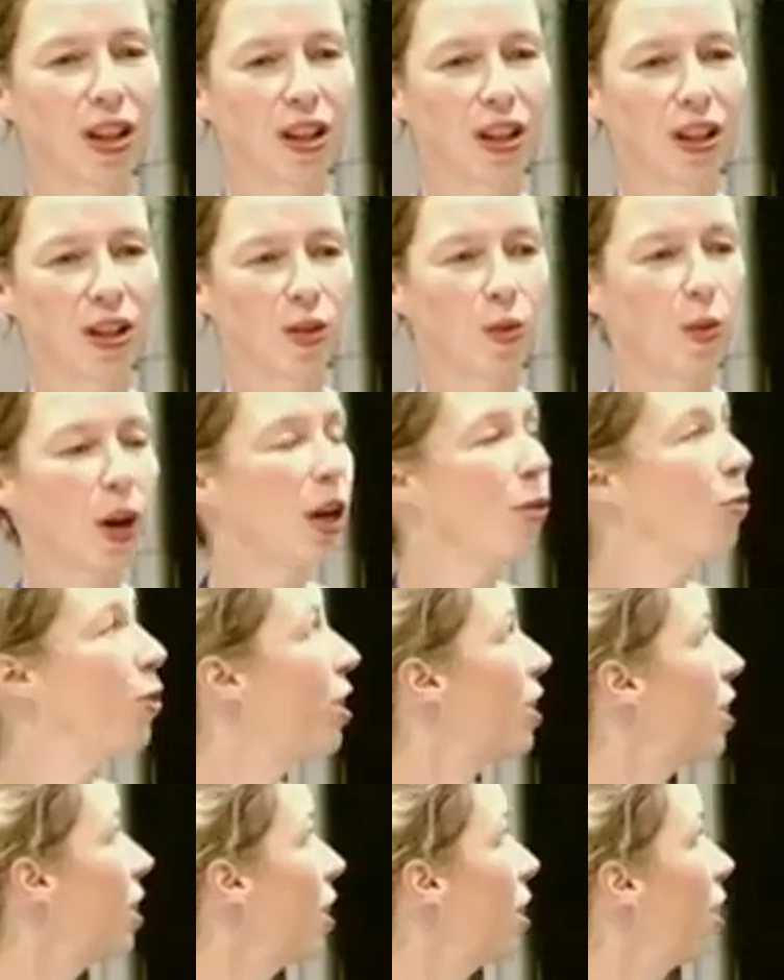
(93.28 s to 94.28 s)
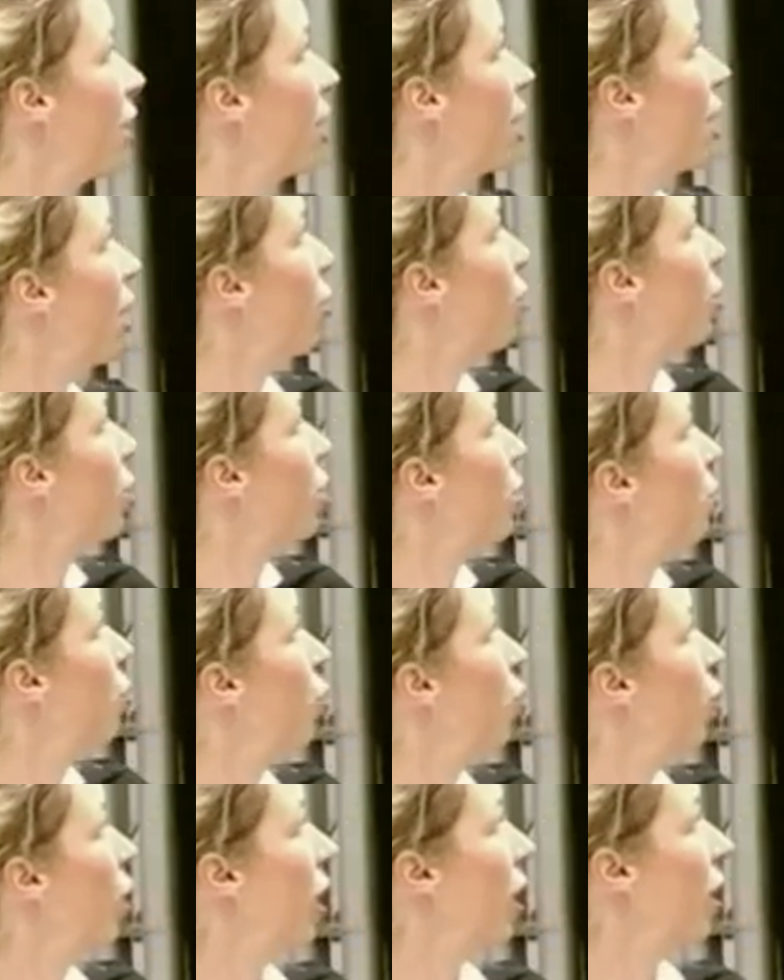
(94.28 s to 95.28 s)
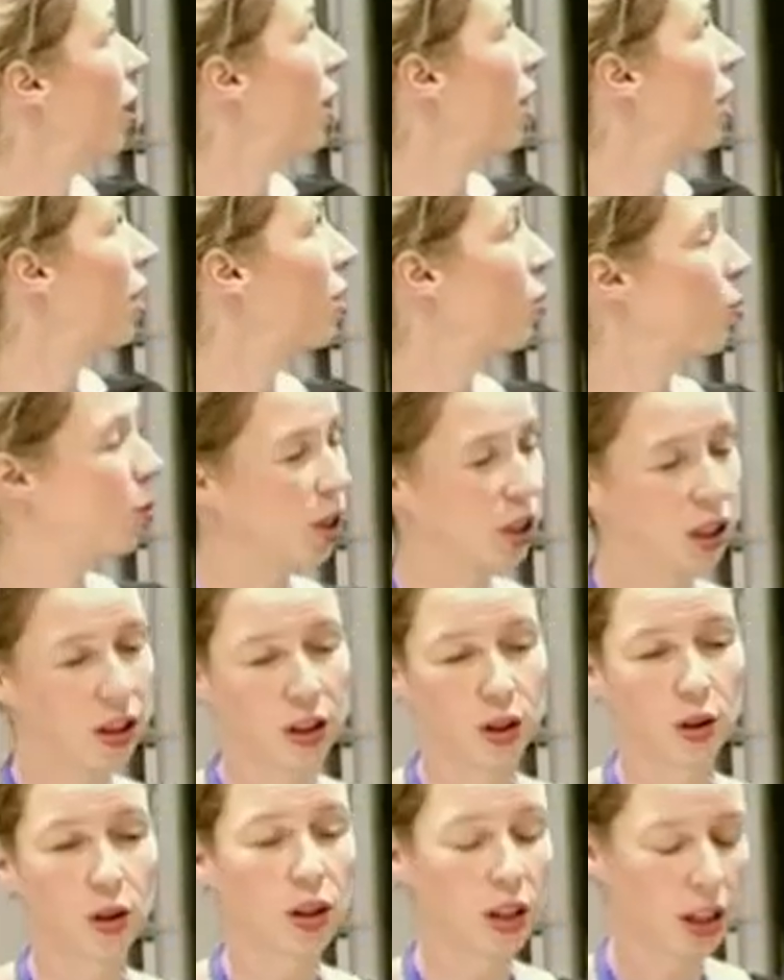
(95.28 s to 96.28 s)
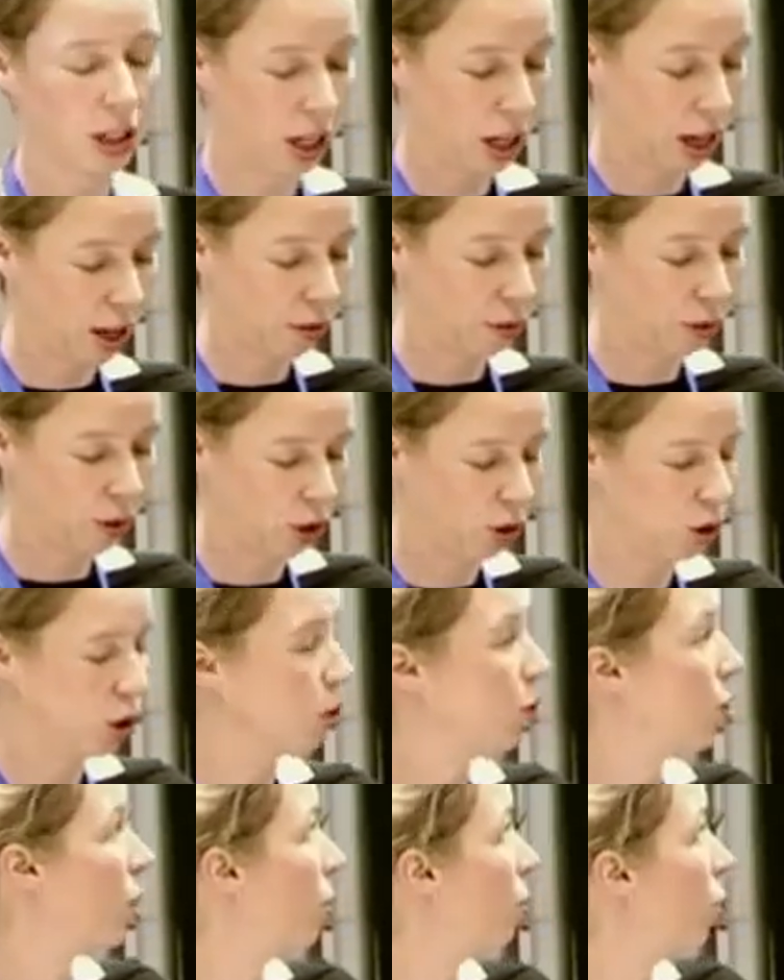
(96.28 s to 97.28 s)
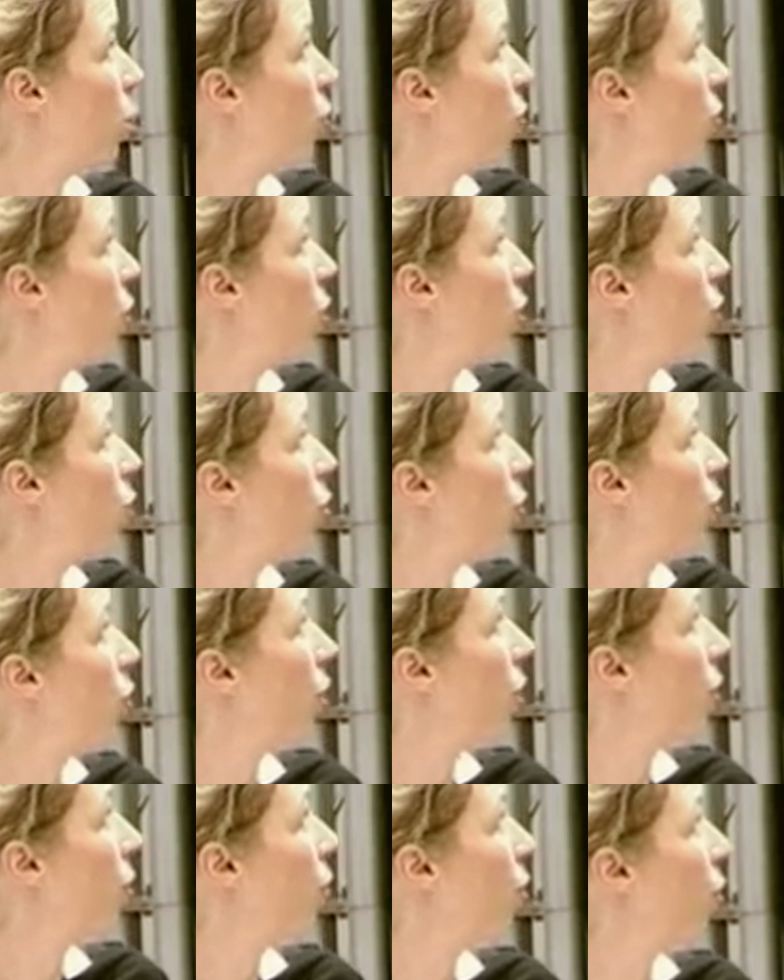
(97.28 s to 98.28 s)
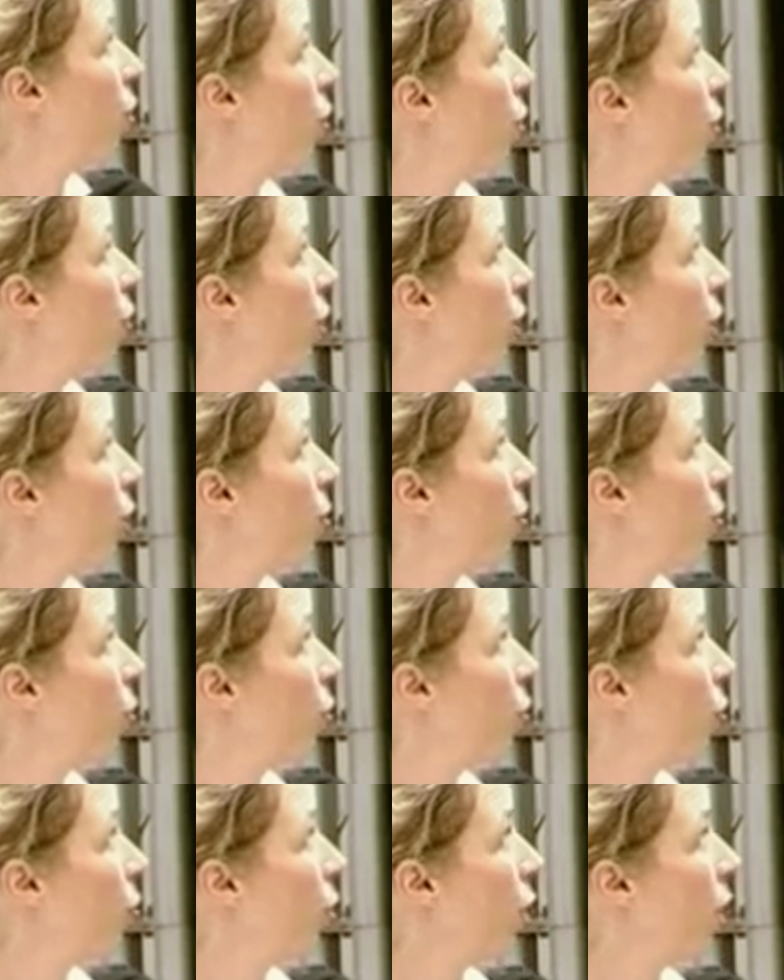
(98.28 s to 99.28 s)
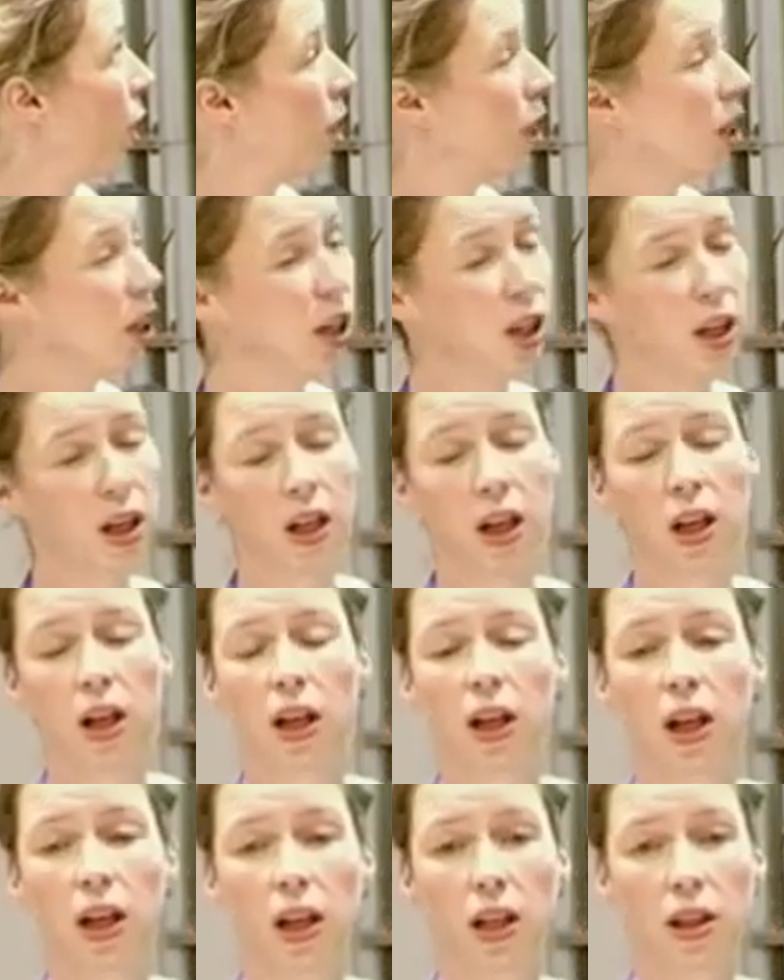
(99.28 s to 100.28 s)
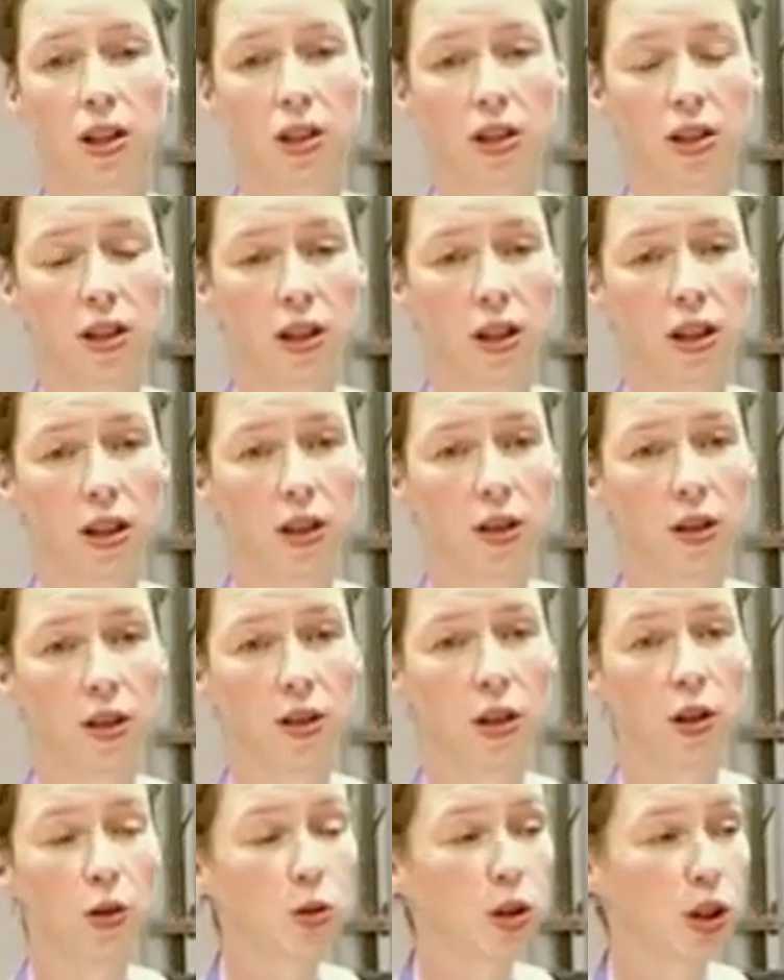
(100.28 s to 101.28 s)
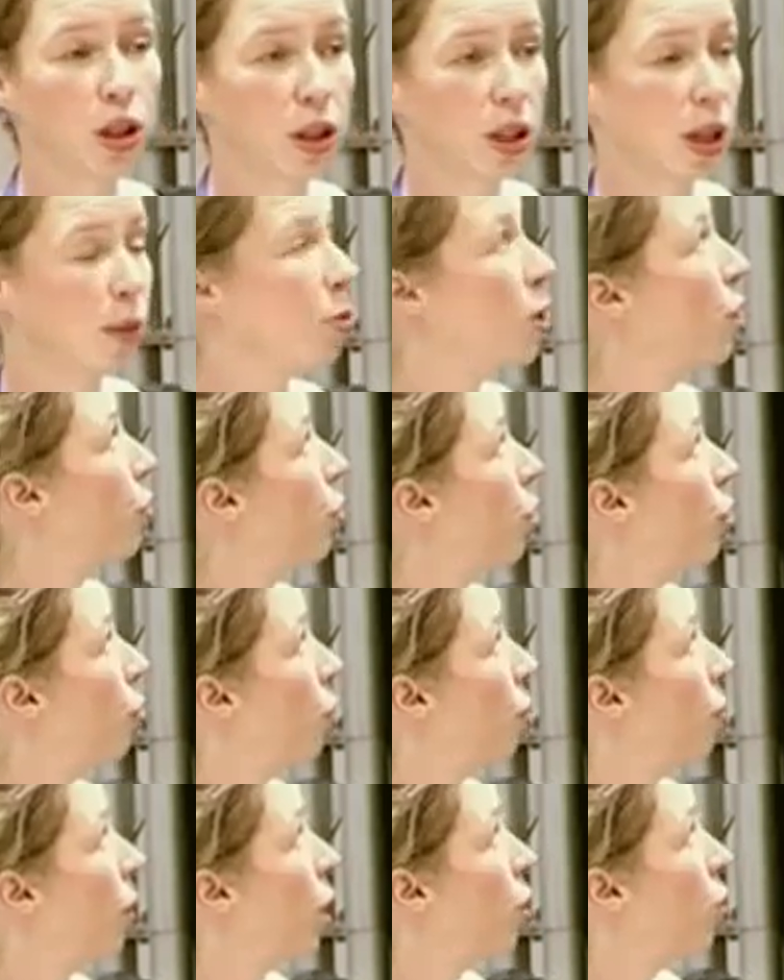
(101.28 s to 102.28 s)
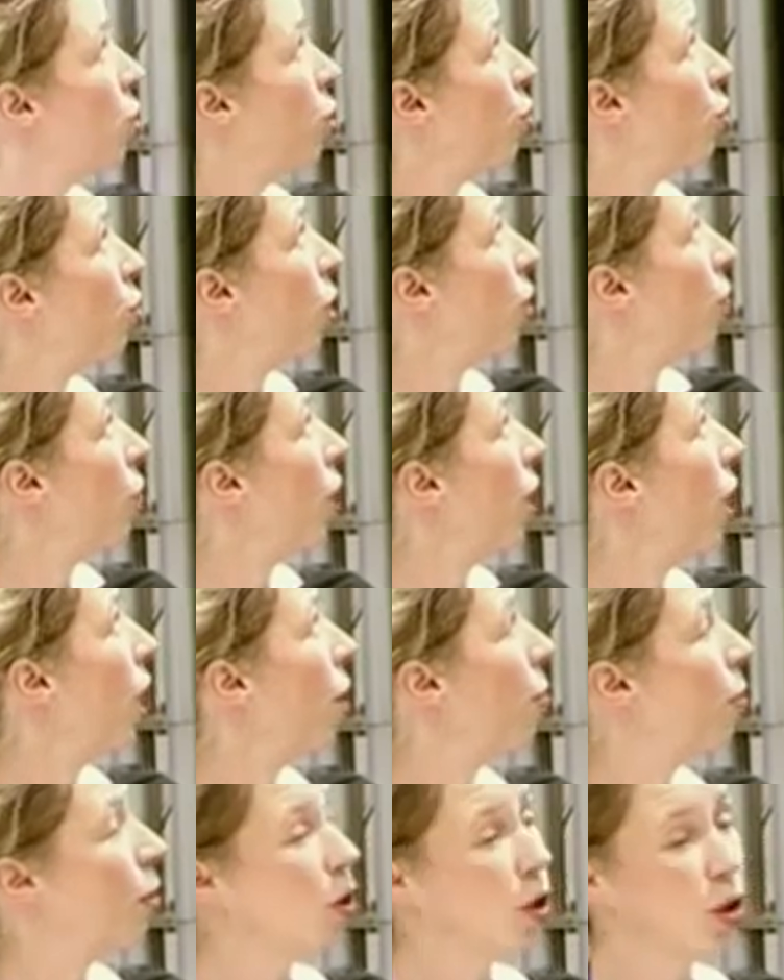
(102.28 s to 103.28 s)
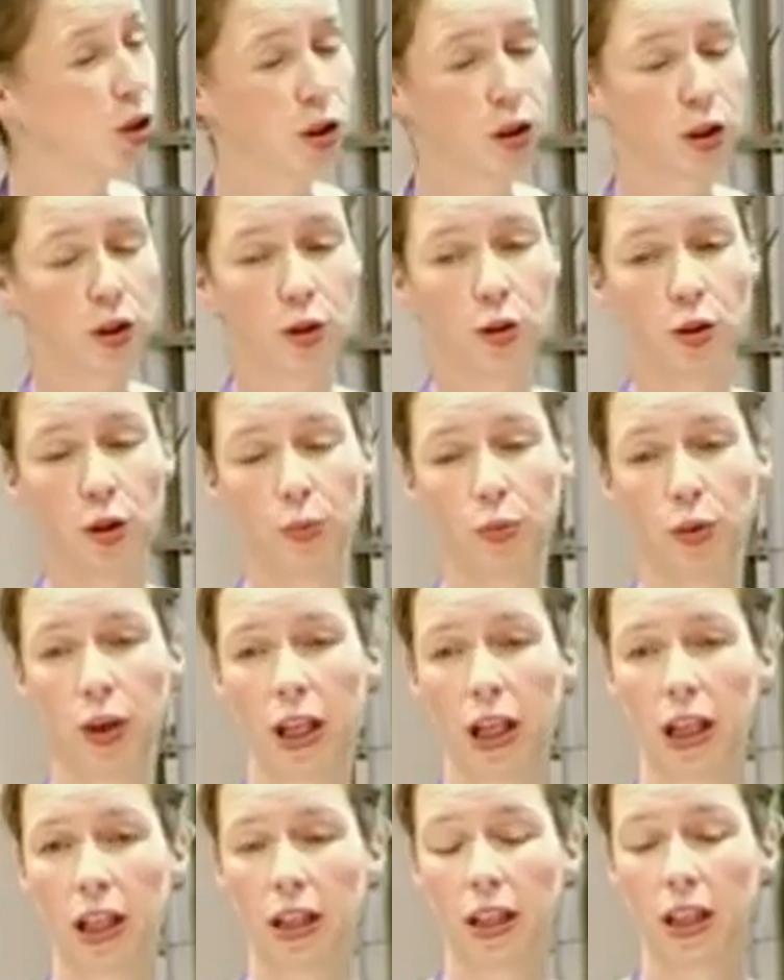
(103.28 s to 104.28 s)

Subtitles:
The way we see it now is more like that. We certainly have tissue damage very often occurring in the periphery, and nociceptive information traveling up to the brain.